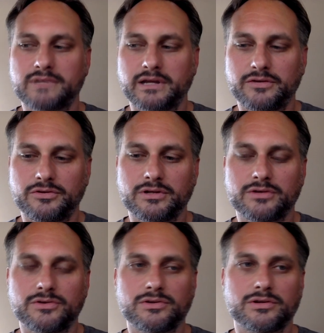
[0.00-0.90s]
tested
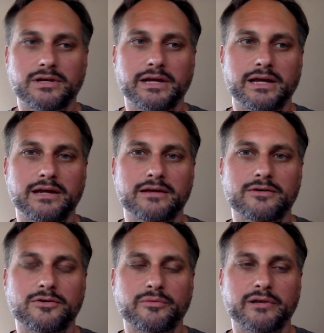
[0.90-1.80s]
a
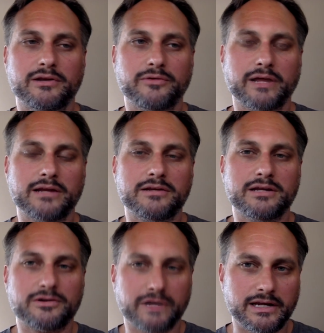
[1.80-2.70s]
augmented reality
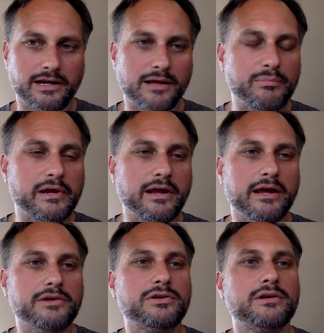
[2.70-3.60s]
training
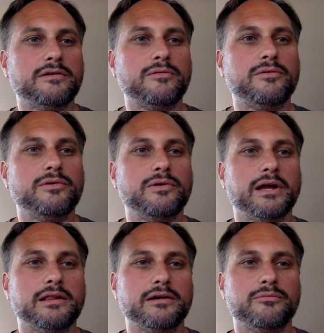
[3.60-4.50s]
application
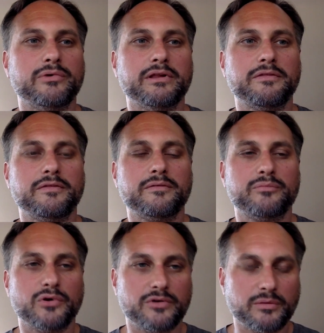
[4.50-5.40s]
together with
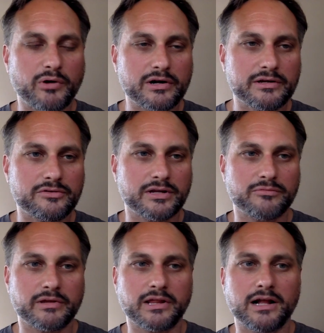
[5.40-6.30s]
project partners and
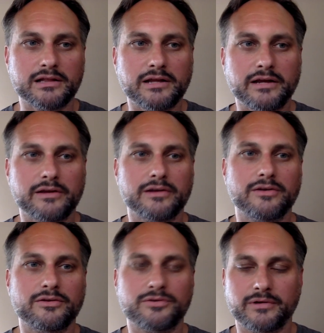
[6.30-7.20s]
with Altec in
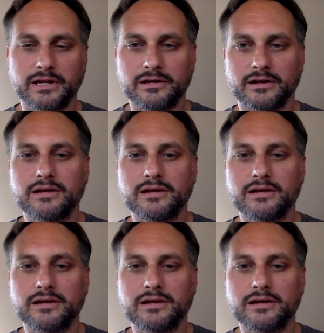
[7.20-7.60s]
Turin in